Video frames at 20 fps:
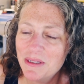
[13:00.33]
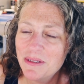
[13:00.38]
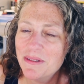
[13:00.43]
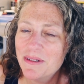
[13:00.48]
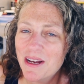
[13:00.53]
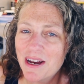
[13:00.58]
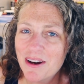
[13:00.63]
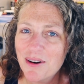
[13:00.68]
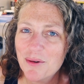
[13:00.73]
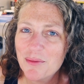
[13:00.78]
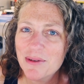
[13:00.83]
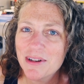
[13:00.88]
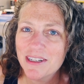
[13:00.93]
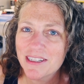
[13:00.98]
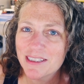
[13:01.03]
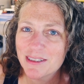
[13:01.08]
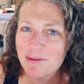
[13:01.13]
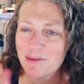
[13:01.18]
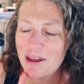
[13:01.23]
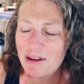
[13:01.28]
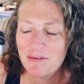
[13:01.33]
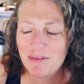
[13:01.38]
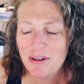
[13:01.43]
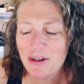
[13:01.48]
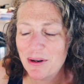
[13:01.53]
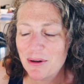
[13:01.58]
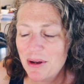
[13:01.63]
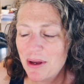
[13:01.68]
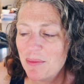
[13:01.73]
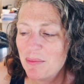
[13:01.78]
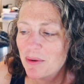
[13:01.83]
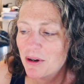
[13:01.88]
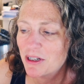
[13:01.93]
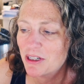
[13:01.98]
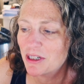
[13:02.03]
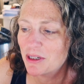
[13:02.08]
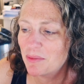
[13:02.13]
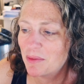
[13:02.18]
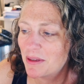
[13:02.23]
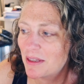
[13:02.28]
do now because of that video game
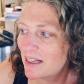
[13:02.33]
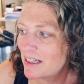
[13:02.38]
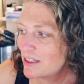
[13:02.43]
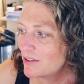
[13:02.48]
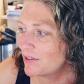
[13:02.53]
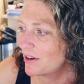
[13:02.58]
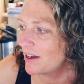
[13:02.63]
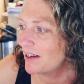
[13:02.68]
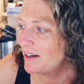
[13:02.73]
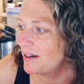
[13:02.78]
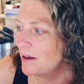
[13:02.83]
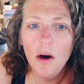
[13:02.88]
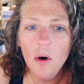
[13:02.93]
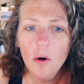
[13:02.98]
project, but that's fine.